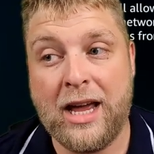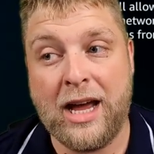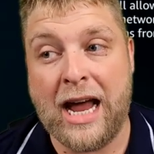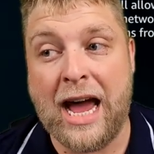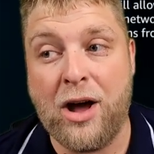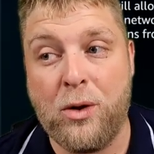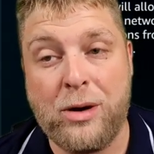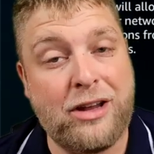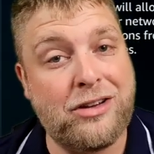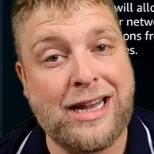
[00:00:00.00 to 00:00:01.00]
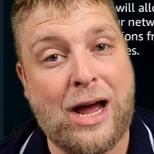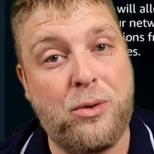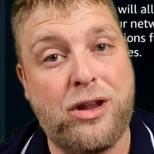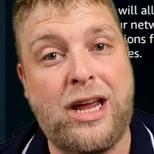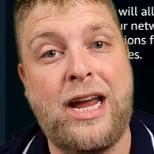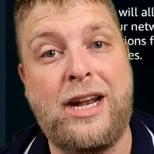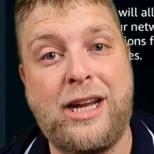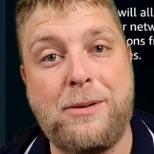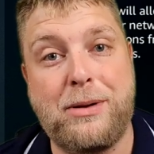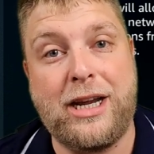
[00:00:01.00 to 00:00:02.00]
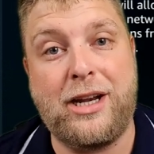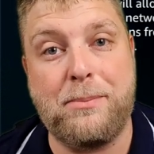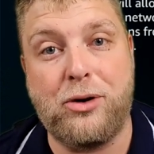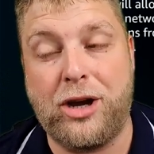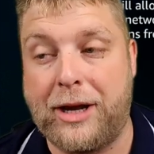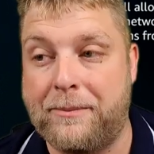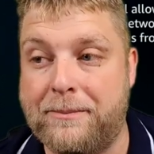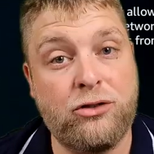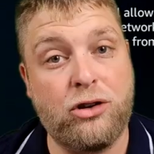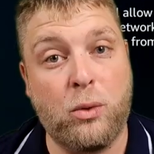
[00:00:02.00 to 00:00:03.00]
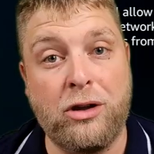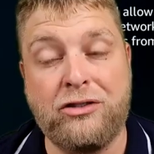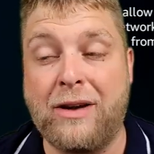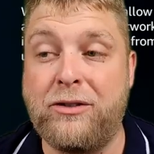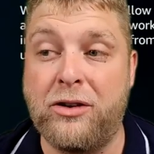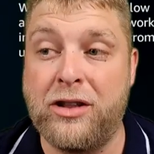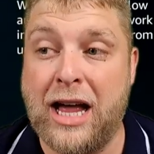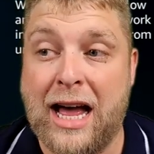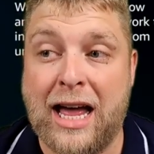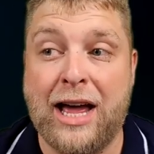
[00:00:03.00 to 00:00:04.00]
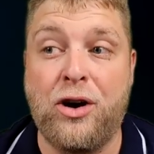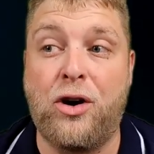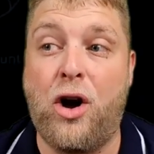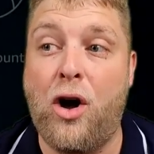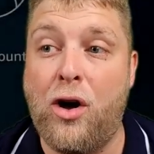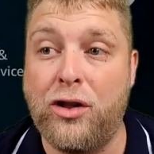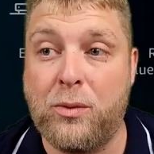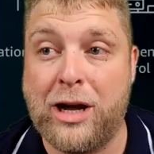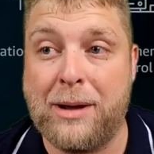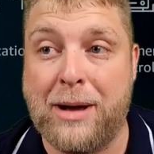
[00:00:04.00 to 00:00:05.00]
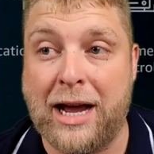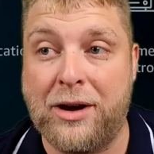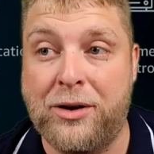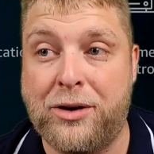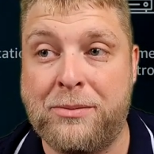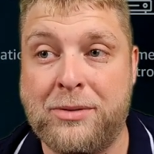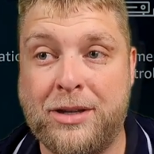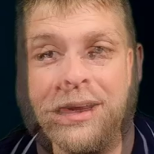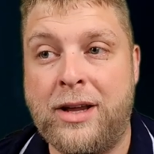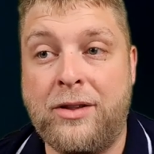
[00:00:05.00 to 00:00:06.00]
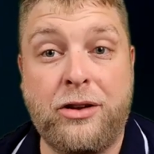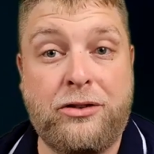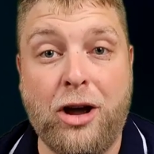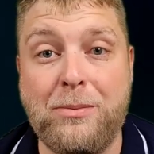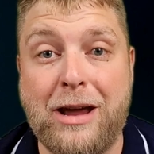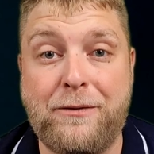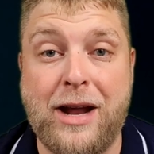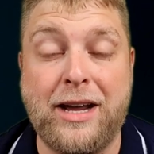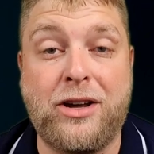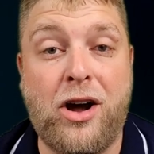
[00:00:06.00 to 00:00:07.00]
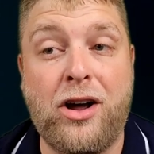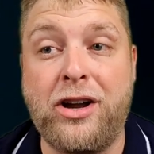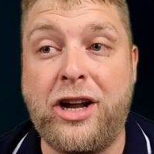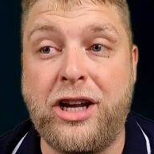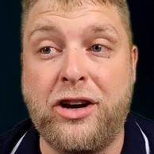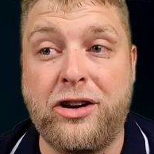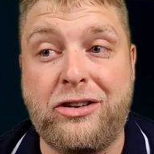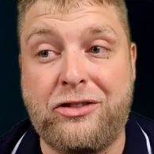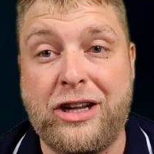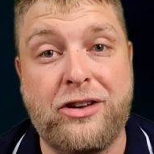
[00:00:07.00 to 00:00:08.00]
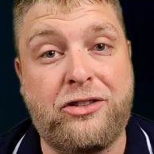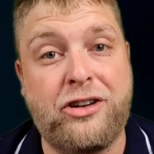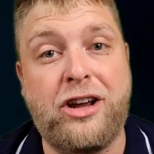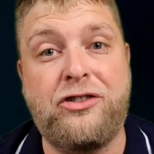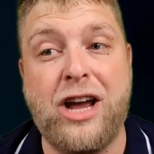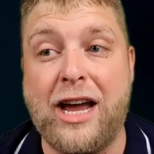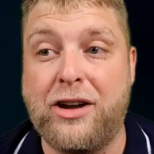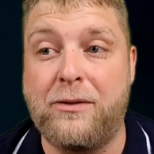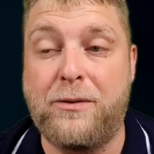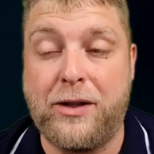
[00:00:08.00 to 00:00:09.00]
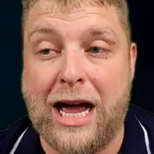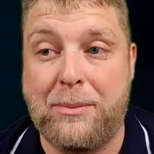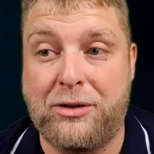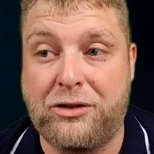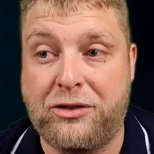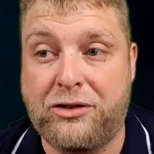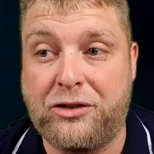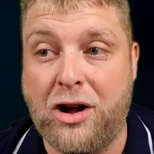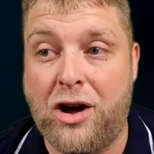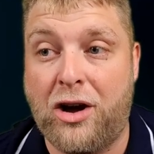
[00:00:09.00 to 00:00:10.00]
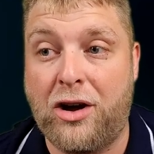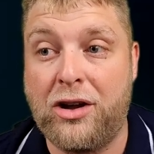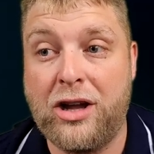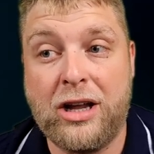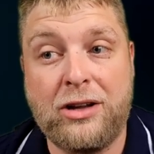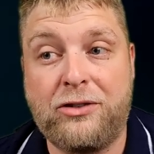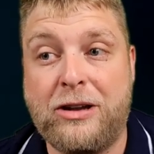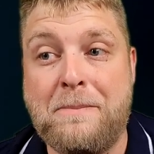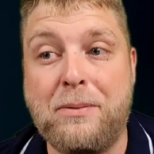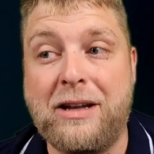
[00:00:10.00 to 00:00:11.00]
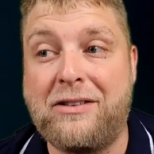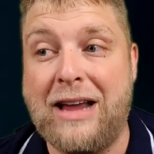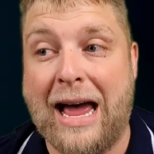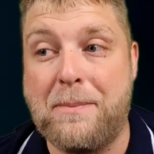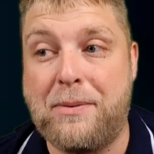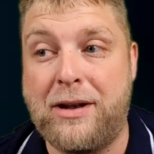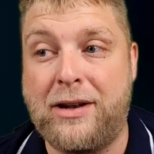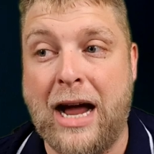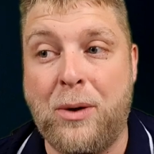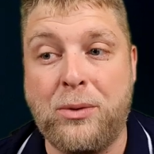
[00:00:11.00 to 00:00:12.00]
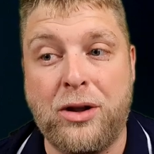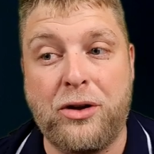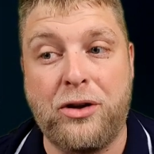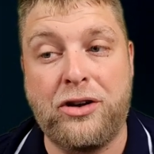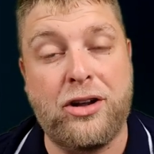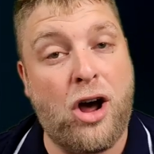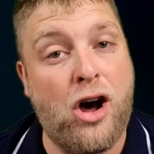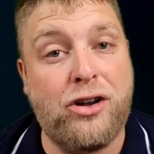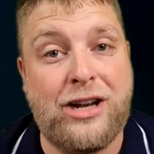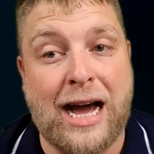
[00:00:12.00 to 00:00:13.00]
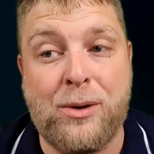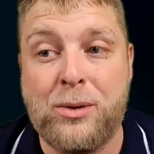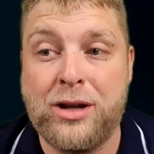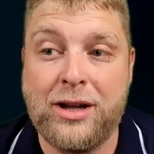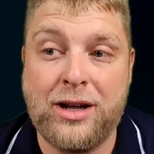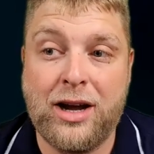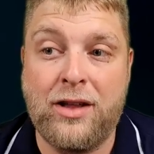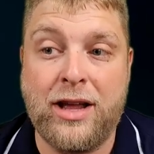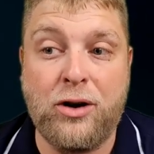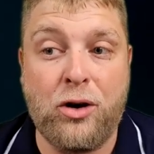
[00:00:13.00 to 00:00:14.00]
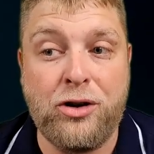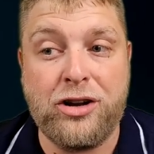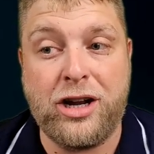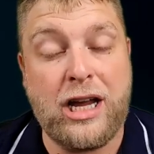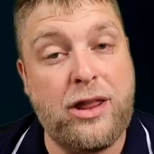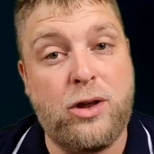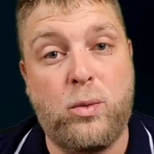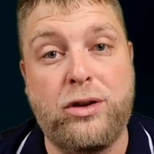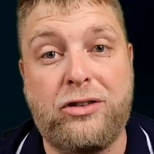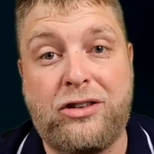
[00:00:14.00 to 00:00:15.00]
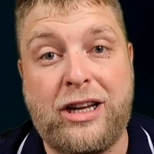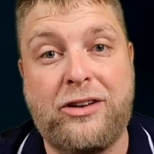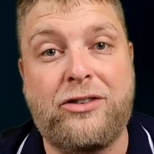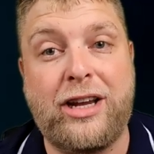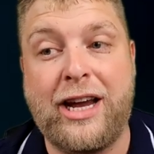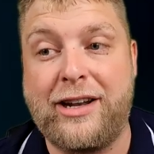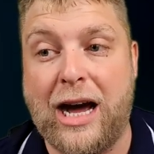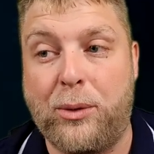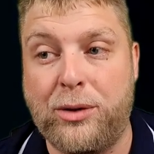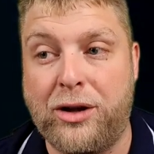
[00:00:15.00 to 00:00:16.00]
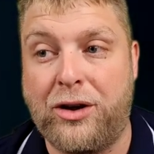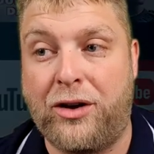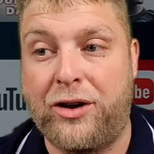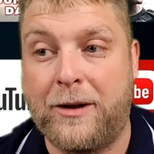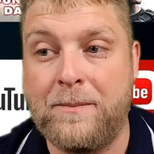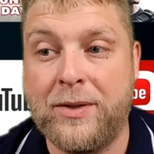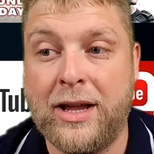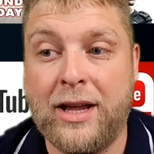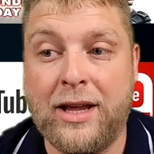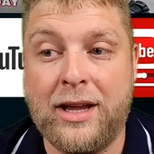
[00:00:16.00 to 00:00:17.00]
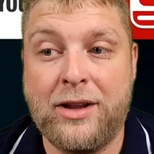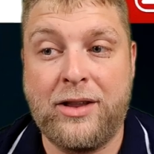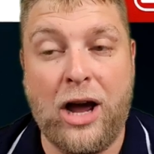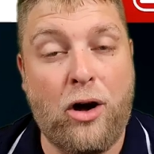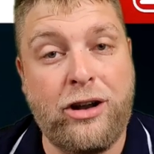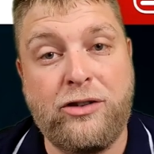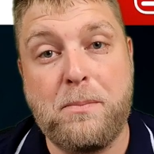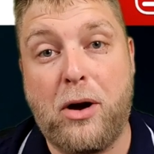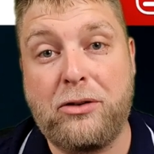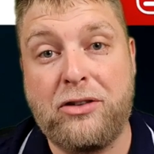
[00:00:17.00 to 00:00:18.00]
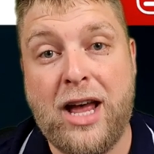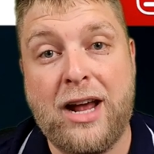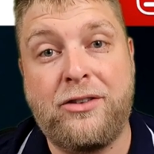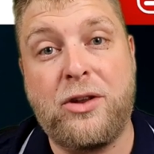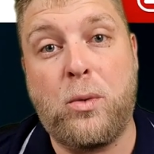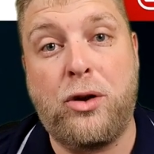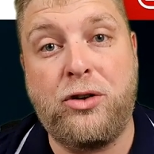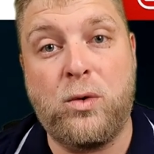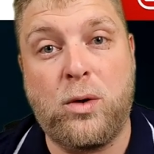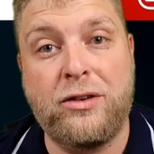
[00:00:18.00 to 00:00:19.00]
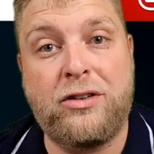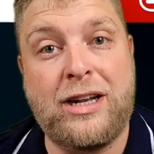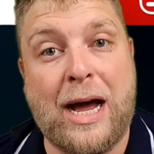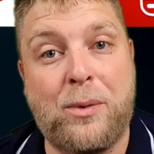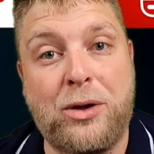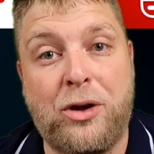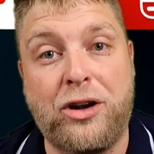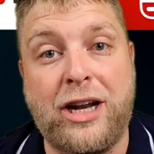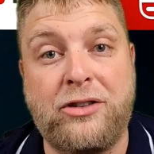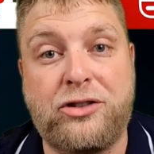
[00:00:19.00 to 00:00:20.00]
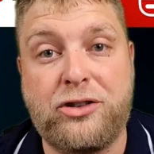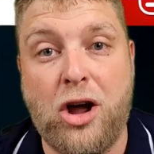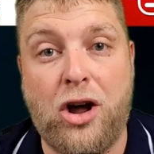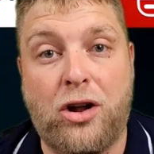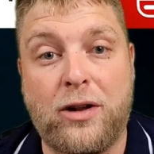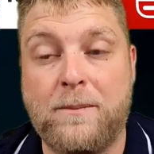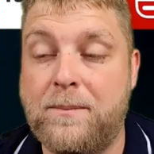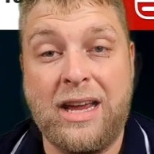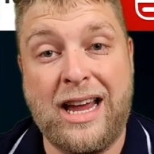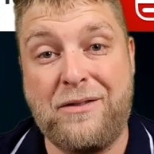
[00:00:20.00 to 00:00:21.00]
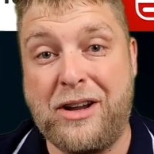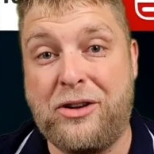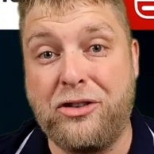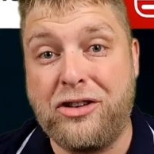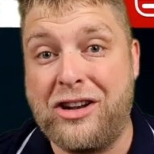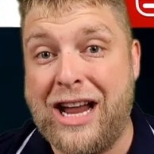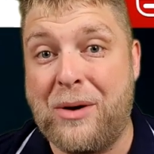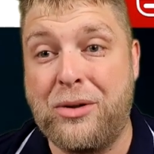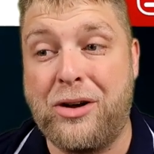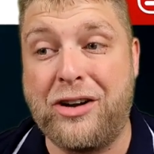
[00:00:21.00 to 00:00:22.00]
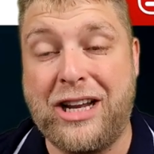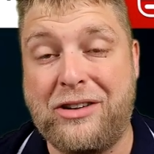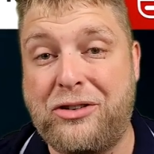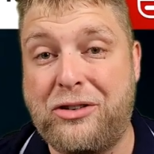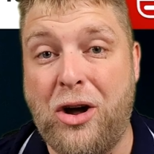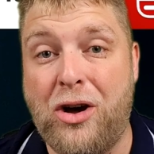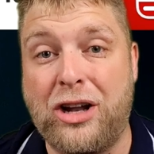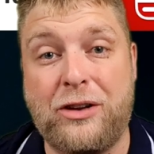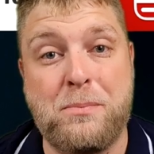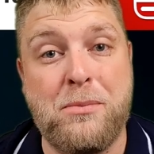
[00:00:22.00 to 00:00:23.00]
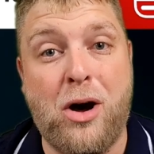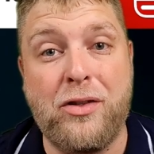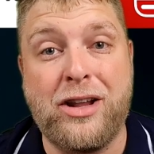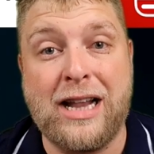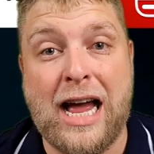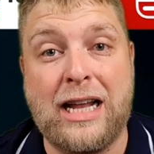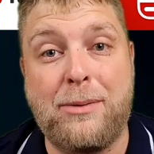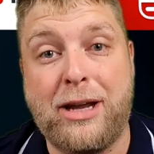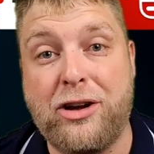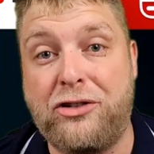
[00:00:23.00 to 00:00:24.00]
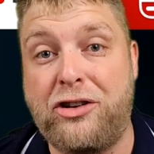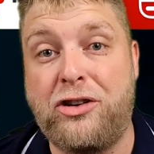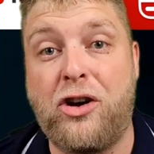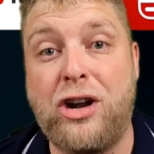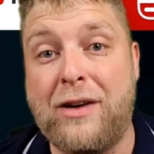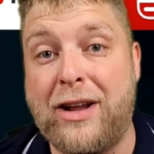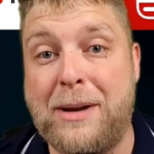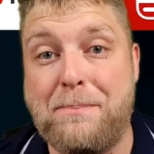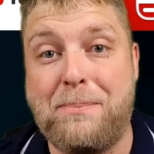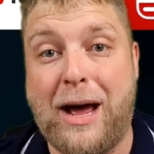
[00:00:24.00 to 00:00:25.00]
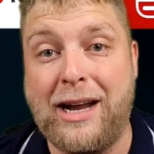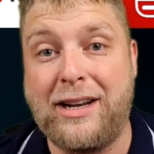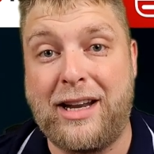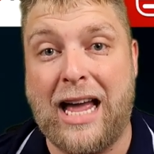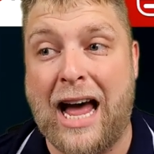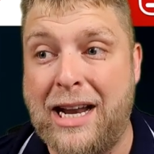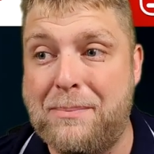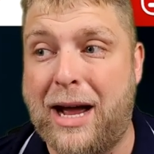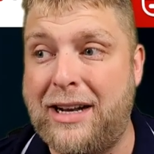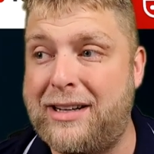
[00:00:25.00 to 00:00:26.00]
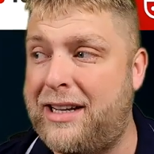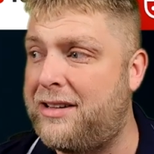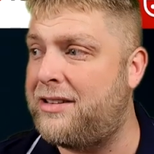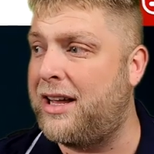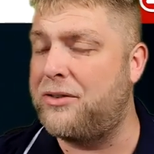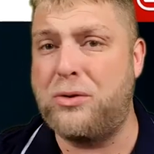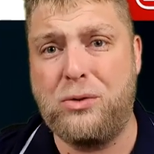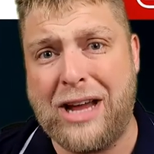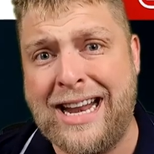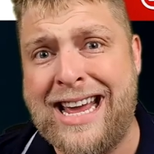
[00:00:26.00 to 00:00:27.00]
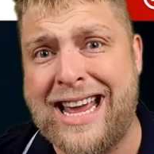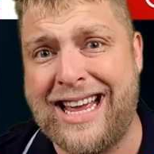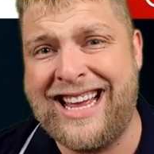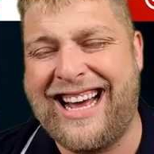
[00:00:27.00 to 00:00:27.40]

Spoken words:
and I always allow the ADB debugging. So once I've done that, I go all the way back home. The top left-hand corner, you're going to see the search icon for the Amazon store. Simply type in Downloader or DAO, and then underneath you will see it say Downloader. The orange box there is the one you want to download and install. If it doesn't download and install, it's more than likely because you don't have any bank details. Who's Annie?